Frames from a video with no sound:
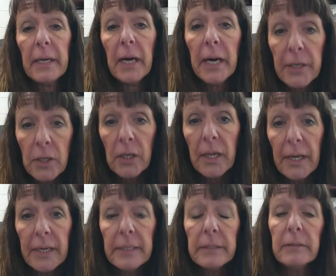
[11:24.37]

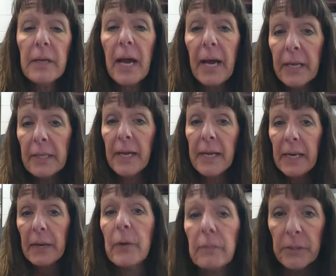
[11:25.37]
underline, highlight,
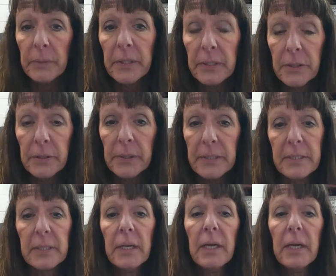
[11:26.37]
however you want to do it,